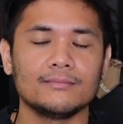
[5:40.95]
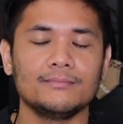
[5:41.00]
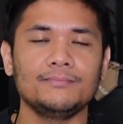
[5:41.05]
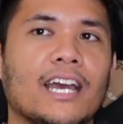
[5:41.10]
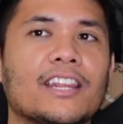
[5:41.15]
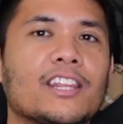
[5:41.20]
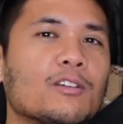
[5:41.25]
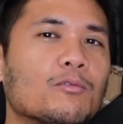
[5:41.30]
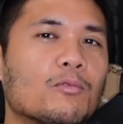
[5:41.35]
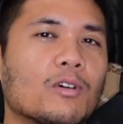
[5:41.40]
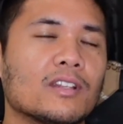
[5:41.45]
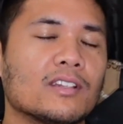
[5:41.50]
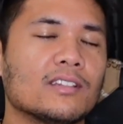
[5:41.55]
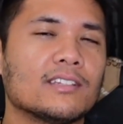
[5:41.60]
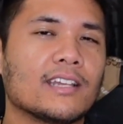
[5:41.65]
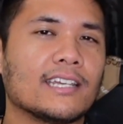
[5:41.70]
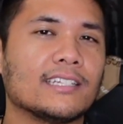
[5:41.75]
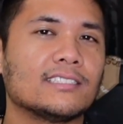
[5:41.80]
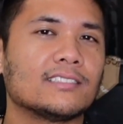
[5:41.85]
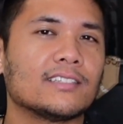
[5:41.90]
I think one
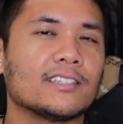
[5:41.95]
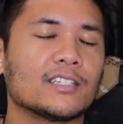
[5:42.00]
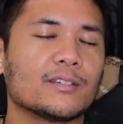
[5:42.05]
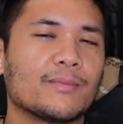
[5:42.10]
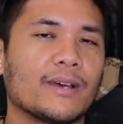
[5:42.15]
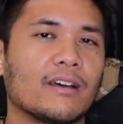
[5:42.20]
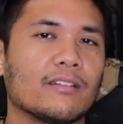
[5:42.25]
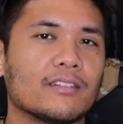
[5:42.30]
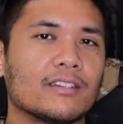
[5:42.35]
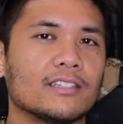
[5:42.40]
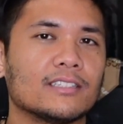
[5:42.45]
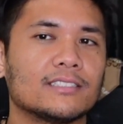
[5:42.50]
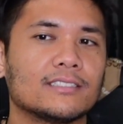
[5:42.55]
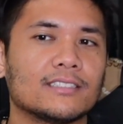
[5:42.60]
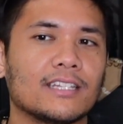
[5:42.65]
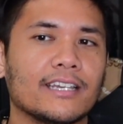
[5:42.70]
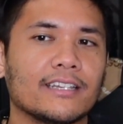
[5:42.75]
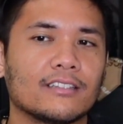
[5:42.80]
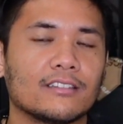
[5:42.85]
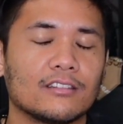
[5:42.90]
nice thing about this
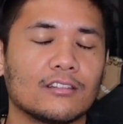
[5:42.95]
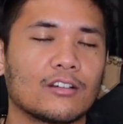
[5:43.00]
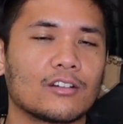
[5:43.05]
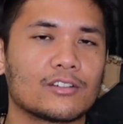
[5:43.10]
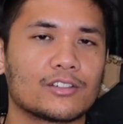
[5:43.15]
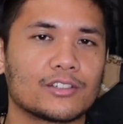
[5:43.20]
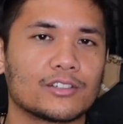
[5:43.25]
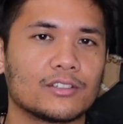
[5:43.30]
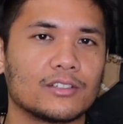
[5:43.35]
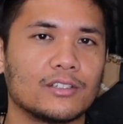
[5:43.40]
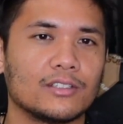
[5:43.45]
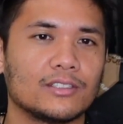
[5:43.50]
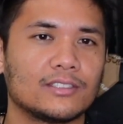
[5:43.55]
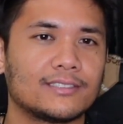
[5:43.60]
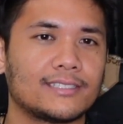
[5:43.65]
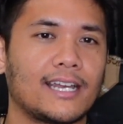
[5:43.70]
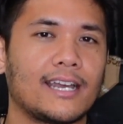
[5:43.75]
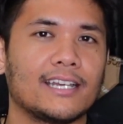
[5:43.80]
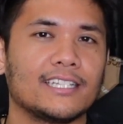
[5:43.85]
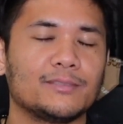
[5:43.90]
like larger
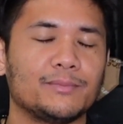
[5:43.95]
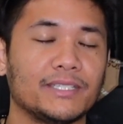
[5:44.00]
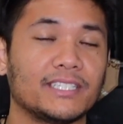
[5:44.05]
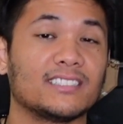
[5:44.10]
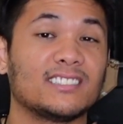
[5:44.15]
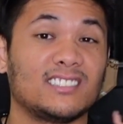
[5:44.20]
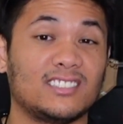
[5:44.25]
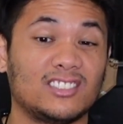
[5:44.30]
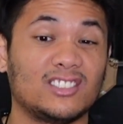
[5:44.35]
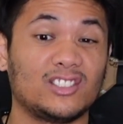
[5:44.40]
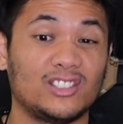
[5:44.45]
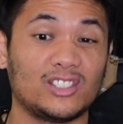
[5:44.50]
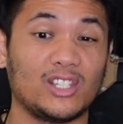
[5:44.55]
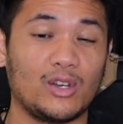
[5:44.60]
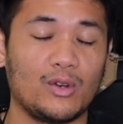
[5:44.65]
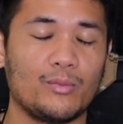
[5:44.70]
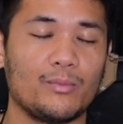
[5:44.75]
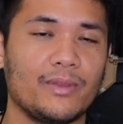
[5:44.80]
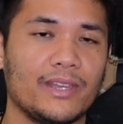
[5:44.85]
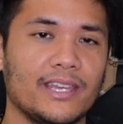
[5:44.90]
size, because it's
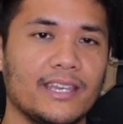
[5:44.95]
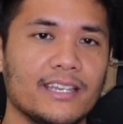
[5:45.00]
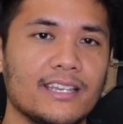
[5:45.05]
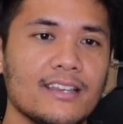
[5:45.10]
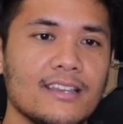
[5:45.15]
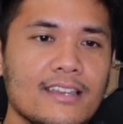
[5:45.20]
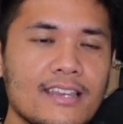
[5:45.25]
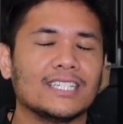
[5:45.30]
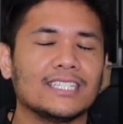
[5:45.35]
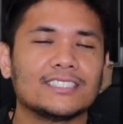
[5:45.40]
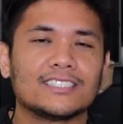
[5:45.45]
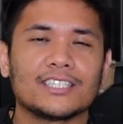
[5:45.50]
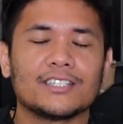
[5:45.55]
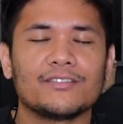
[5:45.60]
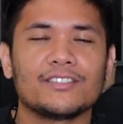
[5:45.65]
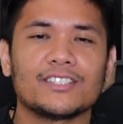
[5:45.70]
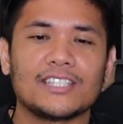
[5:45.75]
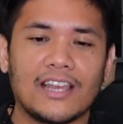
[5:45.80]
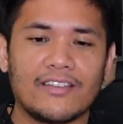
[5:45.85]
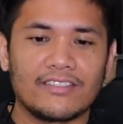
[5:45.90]
so big, instead of
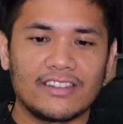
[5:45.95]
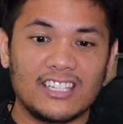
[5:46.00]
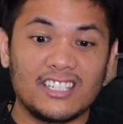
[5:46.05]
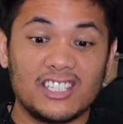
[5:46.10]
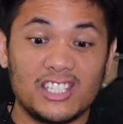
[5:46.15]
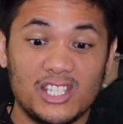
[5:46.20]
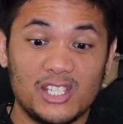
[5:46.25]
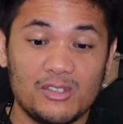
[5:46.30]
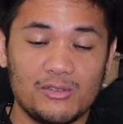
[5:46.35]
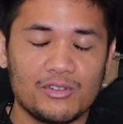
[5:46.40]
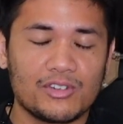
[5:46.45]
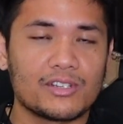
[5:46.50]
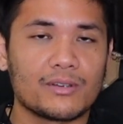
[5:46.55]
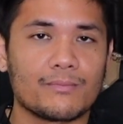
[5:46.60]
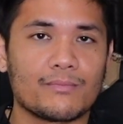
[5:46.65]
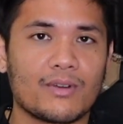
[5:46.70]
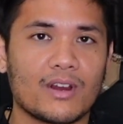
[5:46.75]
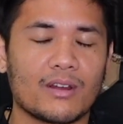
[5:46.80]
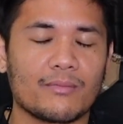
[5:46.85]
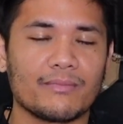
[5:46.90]
just having this huge
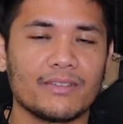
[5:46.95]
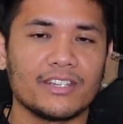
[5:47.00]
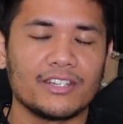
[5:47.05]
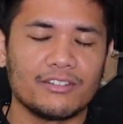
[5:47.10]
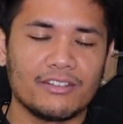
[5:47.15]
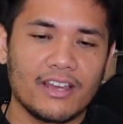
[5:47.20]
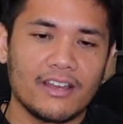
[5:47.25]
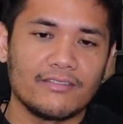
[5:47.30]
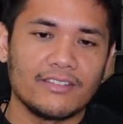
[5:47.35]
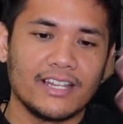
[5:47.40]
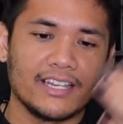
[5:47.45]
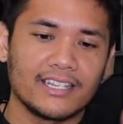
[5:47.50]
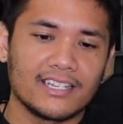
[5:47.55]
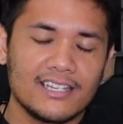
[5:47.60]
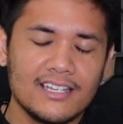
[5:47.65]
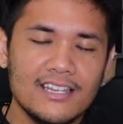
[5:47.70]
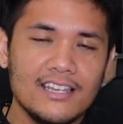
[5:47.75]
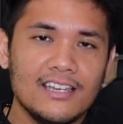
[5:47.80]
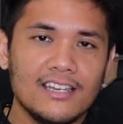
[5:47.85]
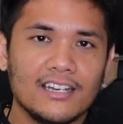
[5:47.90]
compartment, you have like
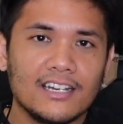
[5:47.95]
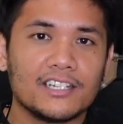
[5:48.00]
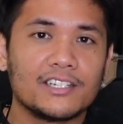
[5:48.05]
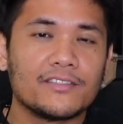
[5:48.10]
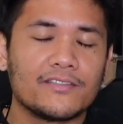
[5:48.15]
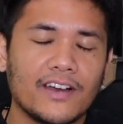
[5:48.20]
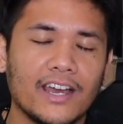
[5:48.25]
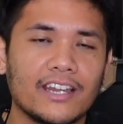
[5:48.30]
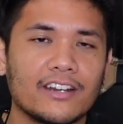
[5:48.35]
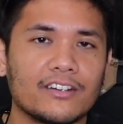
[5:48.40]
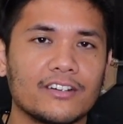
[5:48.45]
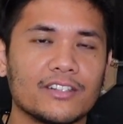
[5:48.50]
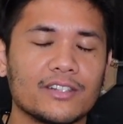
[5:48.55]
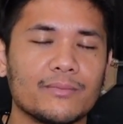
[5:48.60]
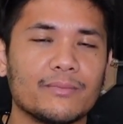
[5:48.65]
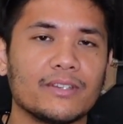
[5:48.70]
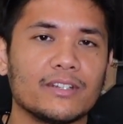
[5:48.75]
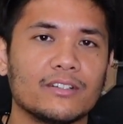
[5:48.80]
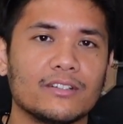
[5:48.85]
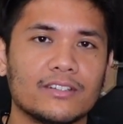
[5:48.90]
a divider in the
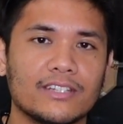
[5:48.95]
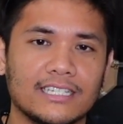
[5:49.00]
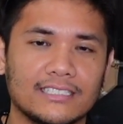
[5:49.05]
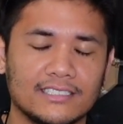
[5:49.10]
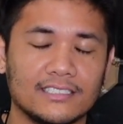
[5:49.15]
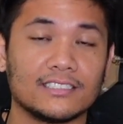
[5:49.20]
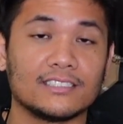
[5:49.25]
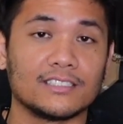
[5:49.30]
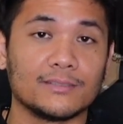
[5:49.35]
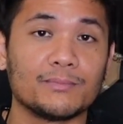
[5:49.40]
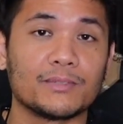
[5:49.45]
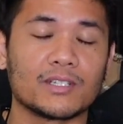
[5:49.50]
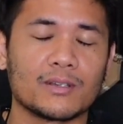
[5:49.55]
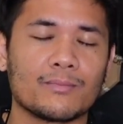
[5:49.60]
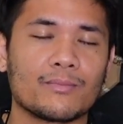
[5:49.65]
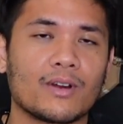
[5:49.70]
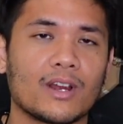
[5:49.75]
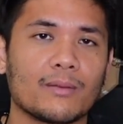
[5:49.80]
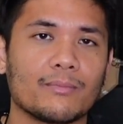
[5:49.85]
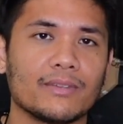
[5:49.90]
middle that's a zipped
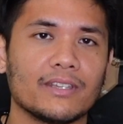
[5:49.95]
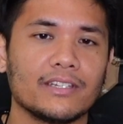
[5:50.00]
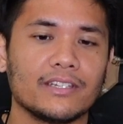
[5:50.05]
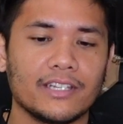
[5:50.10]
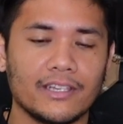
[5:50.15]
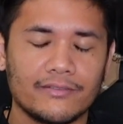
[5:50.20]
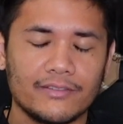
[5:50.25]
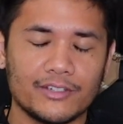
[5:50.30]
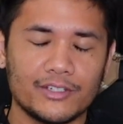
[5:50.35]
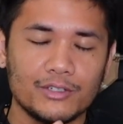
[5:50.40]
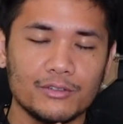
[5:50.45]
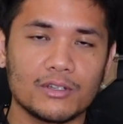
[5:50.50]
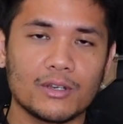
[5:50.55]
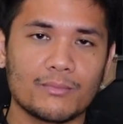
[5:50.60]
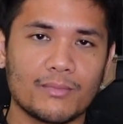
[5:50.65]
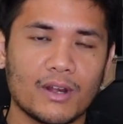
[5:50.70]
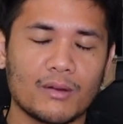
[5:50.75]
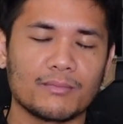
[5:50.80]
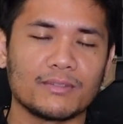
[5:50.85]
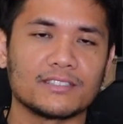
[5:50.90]
compartment. You have the two
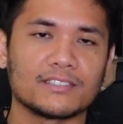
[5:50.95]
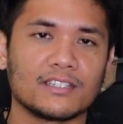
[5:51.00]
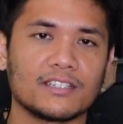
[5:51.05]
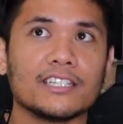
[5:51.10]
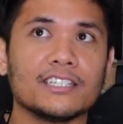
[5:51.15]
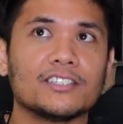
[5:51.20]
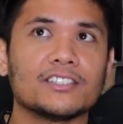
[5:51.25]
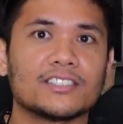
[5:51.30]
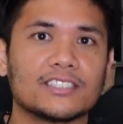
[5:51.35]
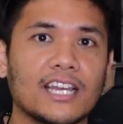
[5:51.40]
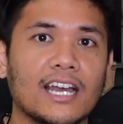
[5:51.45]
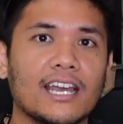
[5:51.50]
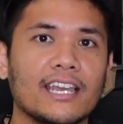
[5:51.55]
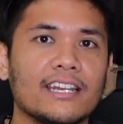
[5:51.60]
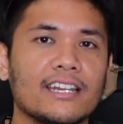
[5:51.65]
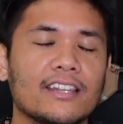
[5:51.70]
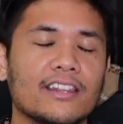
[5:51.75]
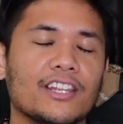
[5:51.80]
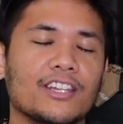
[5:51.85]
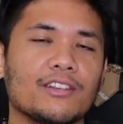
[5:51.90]
compartments on each
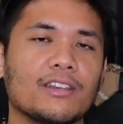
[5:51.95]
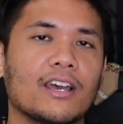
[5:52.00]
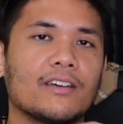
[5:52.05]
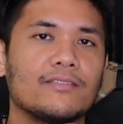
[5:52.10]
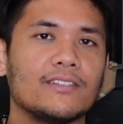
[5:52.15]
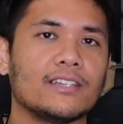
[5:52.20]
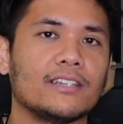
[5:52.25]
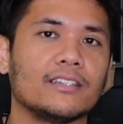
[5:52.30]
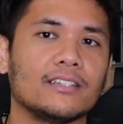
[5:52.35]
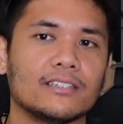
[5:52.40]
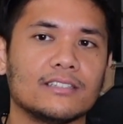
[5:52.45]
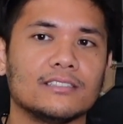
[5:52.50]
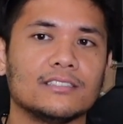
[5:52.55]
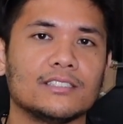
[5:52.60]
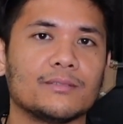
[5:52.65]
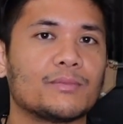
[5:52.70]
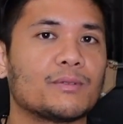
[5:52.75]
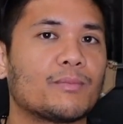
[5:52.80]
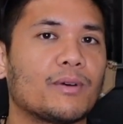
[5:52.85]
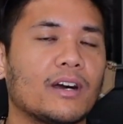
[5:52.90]
side, and then you have a, a
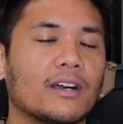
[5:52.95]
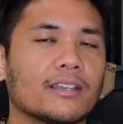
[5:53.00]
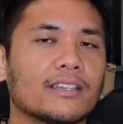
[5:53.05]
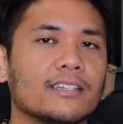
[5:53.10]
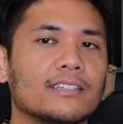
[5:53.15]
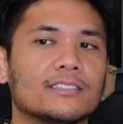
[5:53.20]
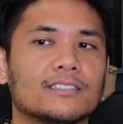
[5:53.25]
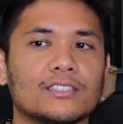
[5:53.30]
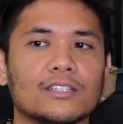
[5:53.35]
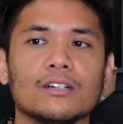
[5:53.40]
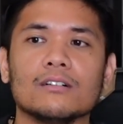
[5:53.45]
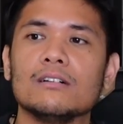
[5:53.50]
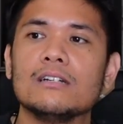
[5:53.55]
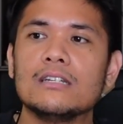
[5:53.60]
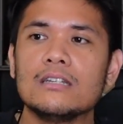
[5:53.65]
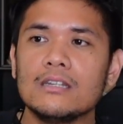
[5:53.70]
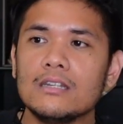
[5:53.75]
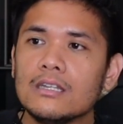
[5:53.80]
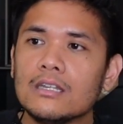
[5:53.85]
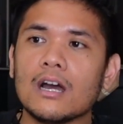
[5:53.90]
zipped pocket. So
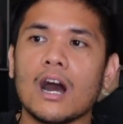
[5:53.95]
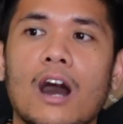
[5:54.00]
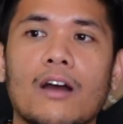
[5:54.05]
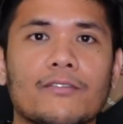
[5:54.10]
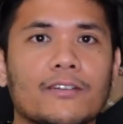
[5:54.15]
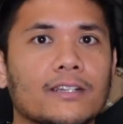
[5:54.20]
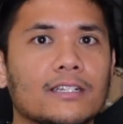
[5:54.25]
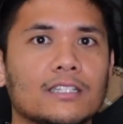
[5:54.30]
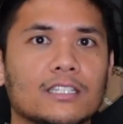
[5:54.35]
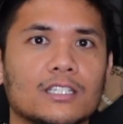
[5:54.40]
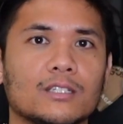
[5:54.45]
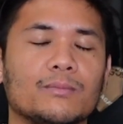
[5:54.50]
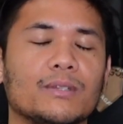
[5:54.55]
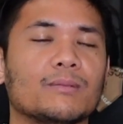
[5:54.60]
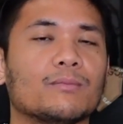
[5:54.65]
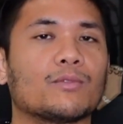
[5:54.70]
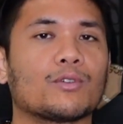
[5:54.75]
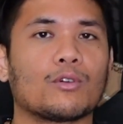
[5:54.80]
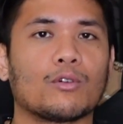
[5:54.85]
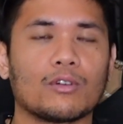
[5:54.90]
offering a little
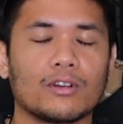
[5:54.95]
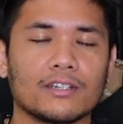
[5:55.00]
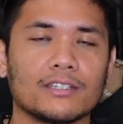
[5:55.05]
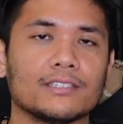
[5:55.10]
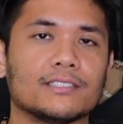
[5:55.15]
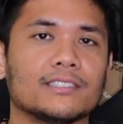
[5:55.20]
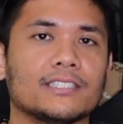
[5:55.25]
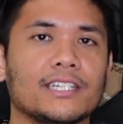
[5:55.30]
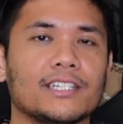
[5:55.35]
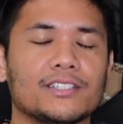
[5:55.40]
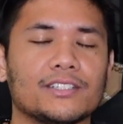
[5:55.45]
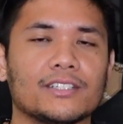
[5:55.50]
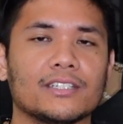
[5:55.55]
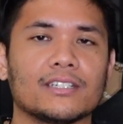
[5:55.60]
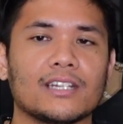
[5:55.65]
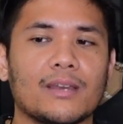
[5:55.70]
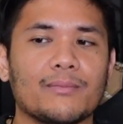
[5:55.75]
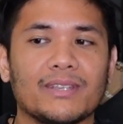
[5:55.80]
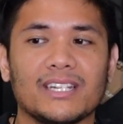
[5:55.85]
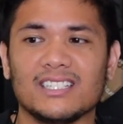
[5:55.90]
bit more
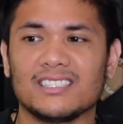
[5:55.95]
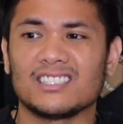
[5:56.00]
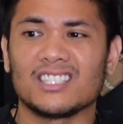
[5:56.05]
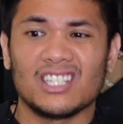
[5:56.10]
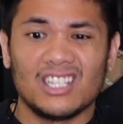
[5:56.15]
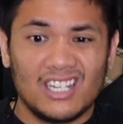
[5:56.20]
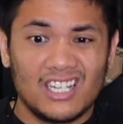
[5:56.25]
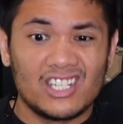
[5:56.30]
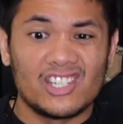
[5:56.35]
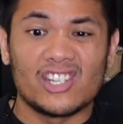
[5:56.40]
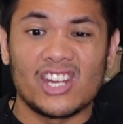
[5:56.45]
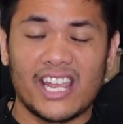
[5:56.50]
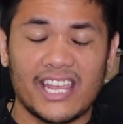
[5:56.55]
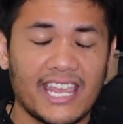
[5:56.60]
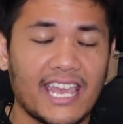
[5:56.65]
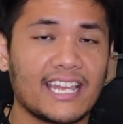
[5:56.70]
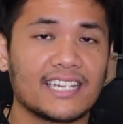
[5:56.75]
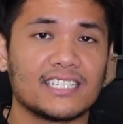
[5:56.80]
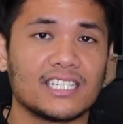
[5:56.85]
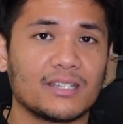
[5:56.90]
organization. I mean, it's a, a
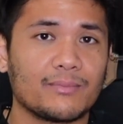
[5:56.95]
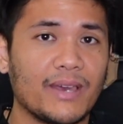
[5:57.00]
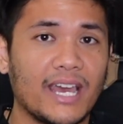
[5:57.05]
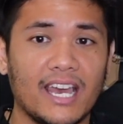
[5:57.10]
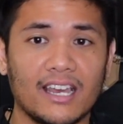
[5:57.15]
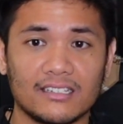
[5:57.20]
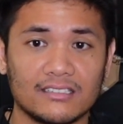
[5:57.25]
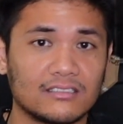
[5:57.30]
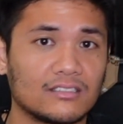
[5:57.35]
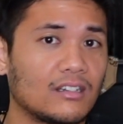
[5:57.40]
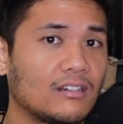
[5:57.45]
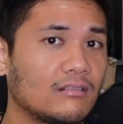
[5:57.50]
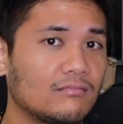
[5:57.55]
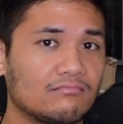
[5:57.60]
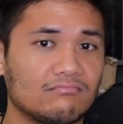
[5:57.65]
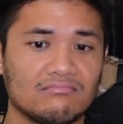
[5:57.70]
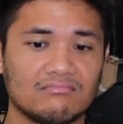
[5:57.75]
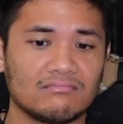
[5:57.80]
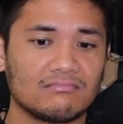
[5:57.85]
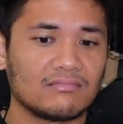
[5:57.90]
gigantic bag, so
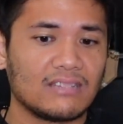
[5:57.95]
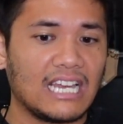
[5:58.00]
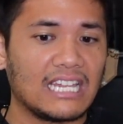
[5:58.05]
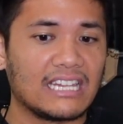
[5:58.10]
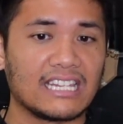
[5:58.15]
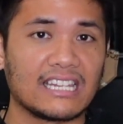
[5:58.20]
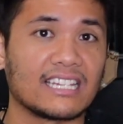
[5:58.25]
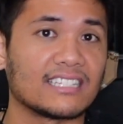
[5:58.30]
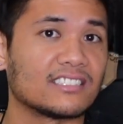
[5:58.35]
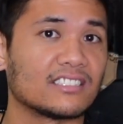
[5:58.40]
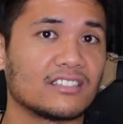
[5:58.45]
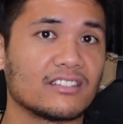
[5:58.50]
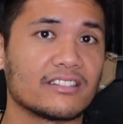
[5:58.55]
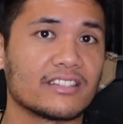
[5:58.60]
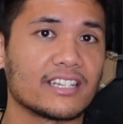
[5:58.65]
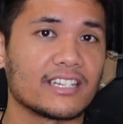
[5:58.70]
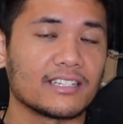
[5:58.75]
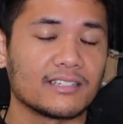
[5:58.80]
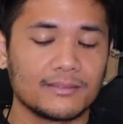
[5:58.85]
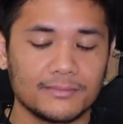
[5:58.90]
I think that's a good thing.